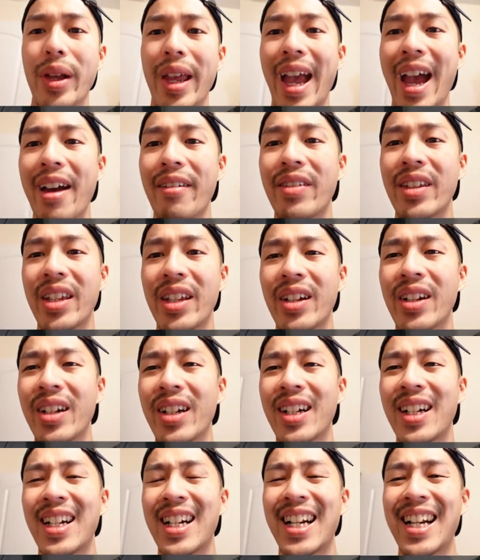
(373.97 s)
we have
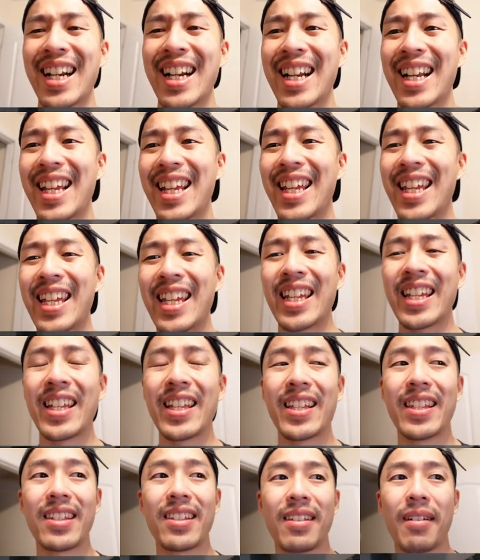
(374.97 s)
here
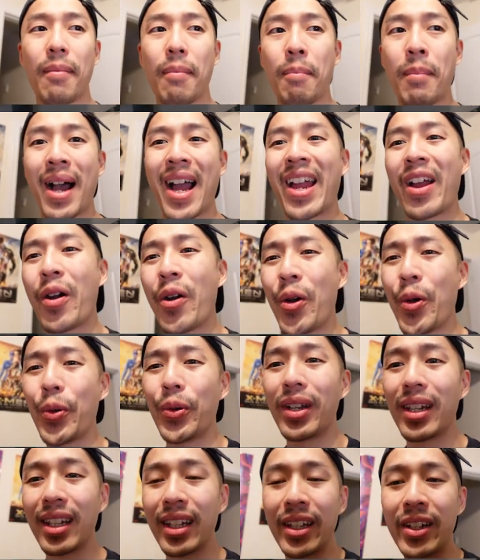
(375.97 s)
is my
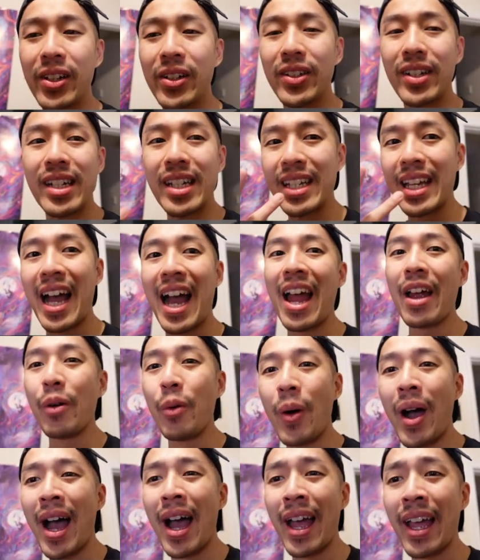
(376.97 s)
own little
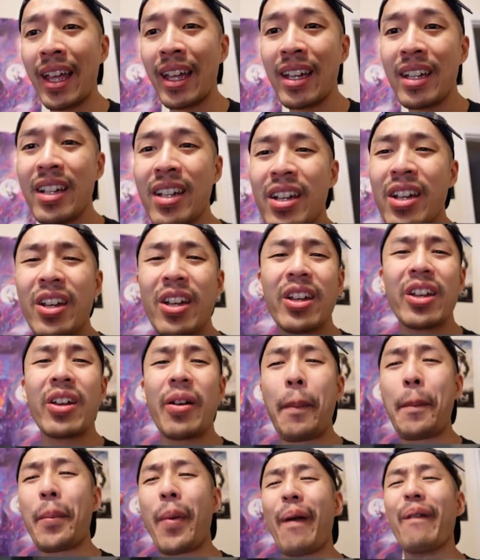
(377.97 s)
DIY
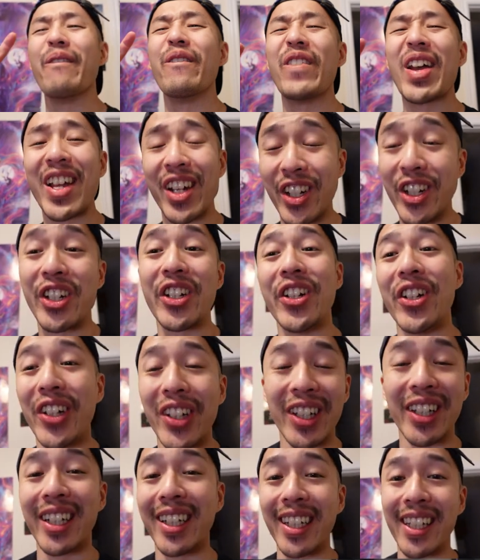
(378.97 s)

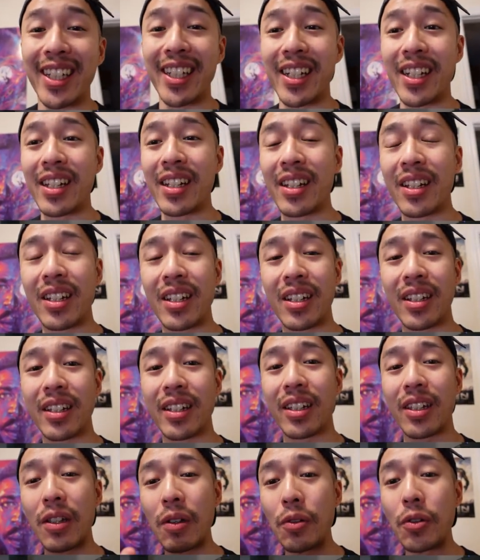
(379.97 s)
professional looking
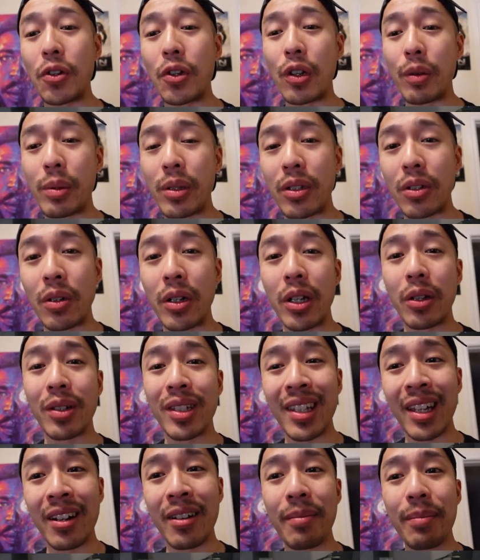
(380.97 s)
YouTube studio
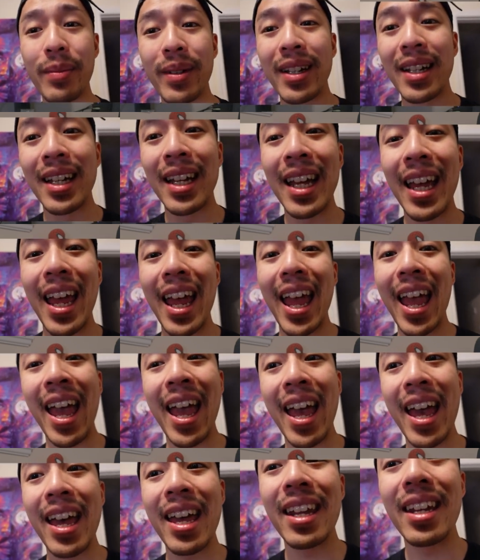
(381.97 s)
setup.
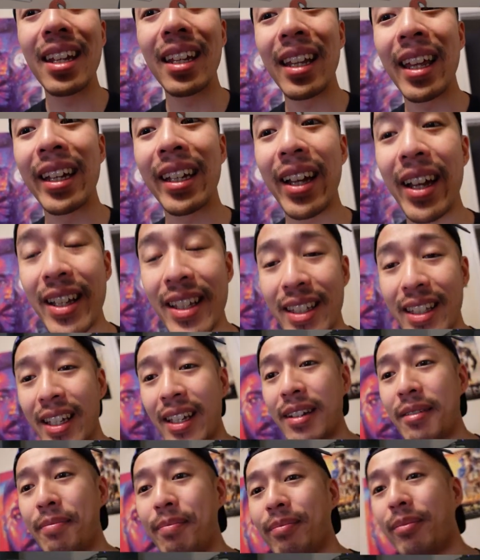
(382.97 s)
And like I
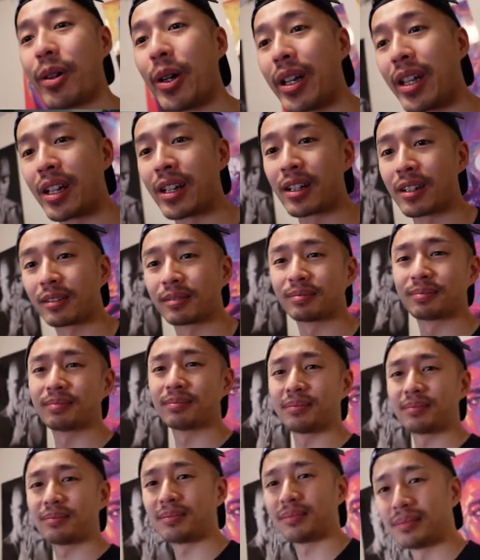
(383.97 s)
said, right here
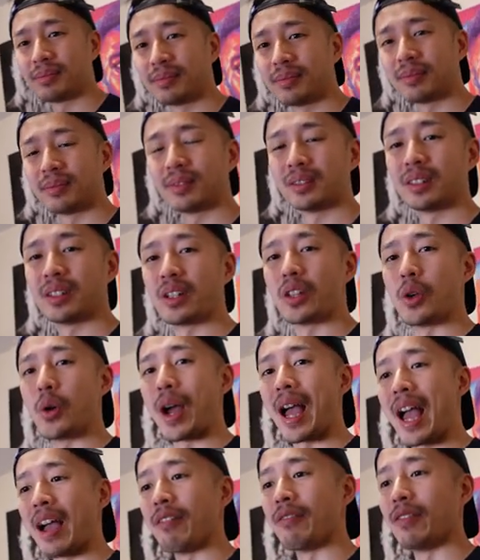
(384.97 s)
you
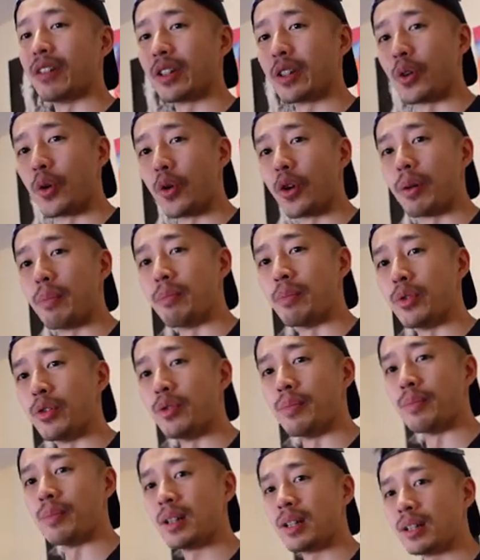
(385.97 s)
have your
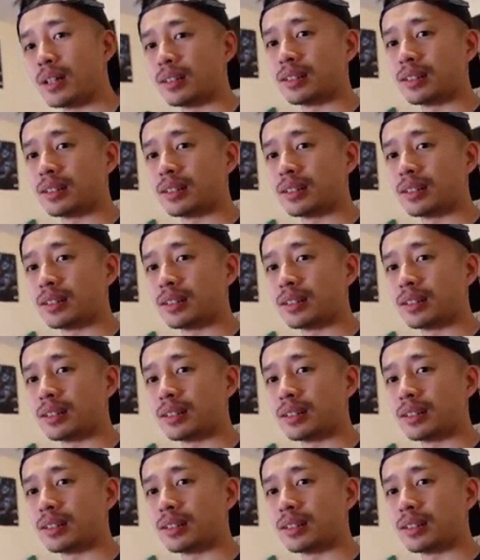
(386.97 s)
boom